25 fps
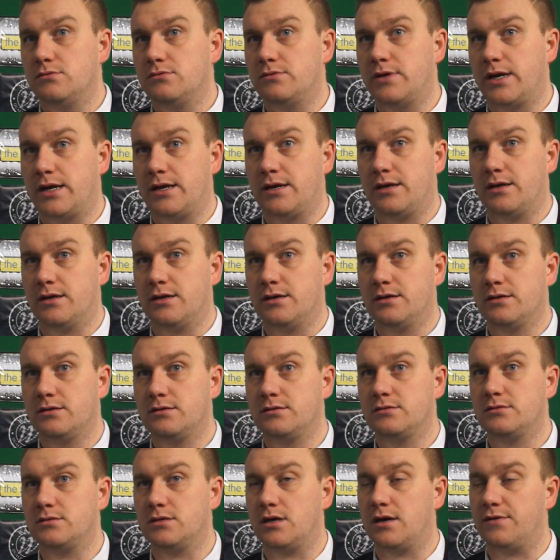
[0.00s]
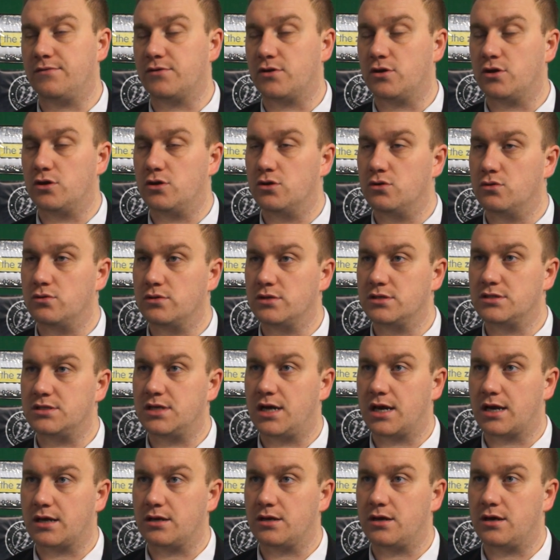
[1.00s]
ready to have a good go with the
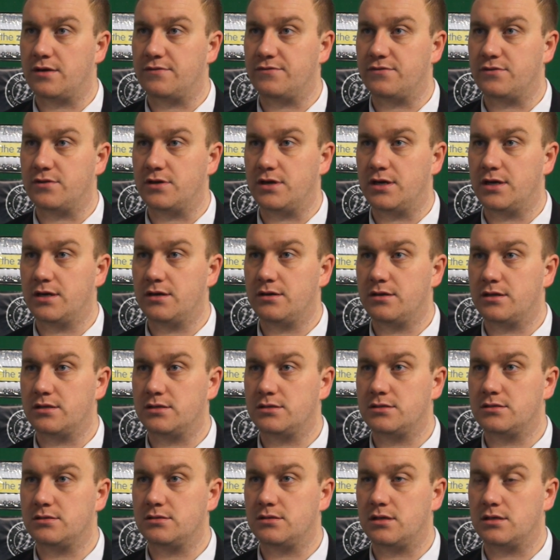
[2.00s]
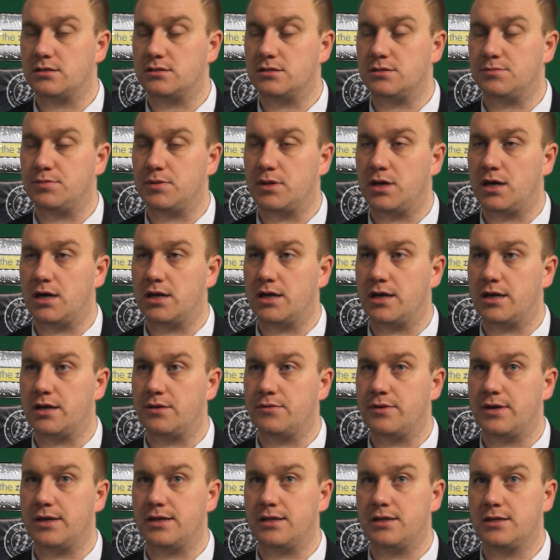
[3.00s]
second half of the year. That's the plan anyway.